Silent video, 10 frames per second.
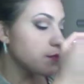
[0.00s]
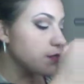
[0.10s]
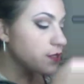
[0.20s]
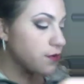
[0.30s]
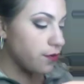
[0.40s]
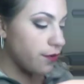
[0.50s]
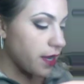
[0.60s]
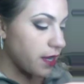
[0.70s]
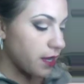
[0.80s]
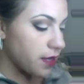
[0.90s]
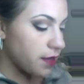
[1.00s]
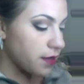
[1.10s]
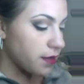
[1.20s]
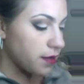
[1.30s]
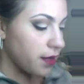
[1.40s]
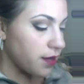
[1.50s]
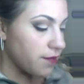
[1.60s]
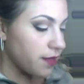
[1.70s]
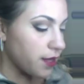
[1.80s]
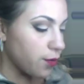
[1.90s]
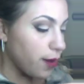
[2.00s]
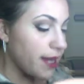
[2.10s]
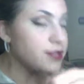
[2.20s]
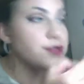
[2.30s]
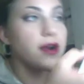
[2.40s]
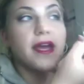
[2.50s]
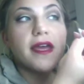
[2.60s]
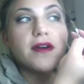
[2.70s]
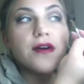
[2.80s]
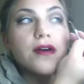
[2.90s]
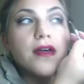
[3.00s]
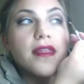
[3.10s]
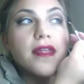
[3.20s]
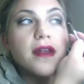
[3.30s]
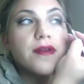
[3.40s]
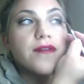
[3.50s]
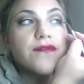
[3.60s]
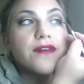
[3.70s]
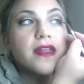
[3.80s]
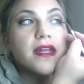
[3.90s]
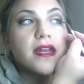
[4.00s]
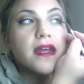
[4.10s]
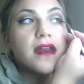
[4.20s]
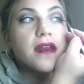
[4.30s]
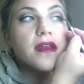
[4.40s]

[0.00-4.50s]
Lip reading: just creating kind of like a right triangle, and then I'm going to fill it in.